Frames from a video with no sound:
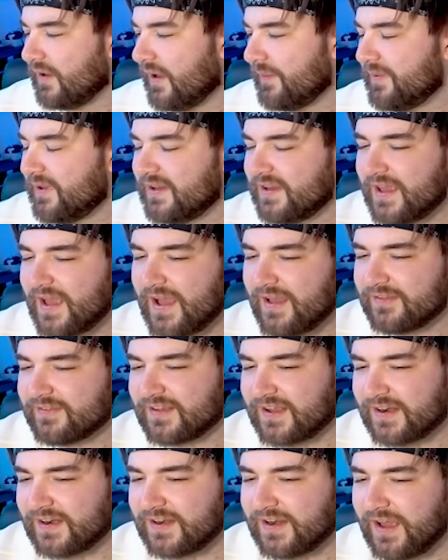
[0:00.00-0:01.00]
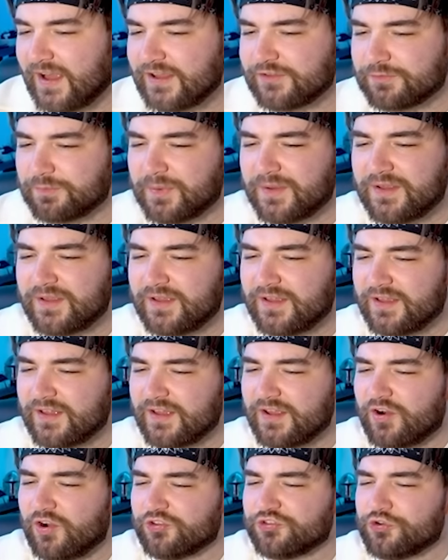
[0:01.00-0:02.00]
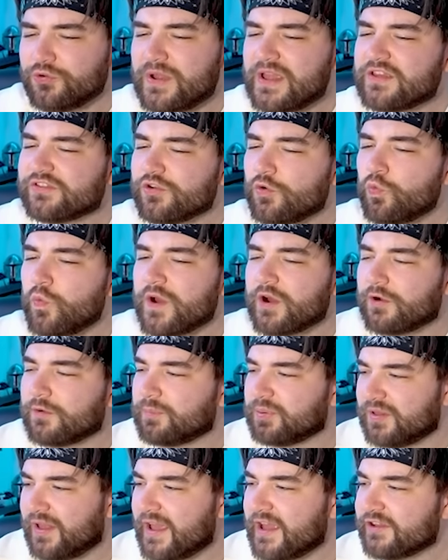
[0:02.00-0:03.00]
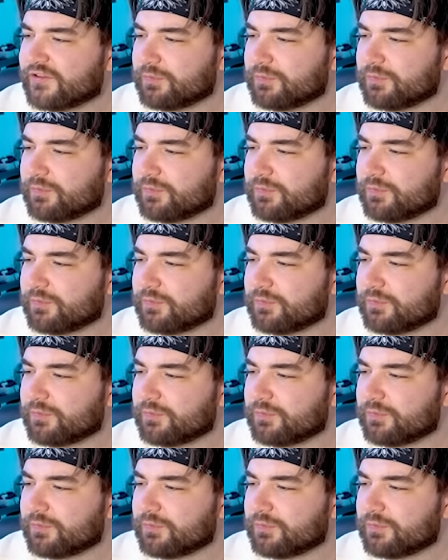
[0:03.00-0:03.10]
I mean, yeah, it's kind of nice, but it also is a weird place,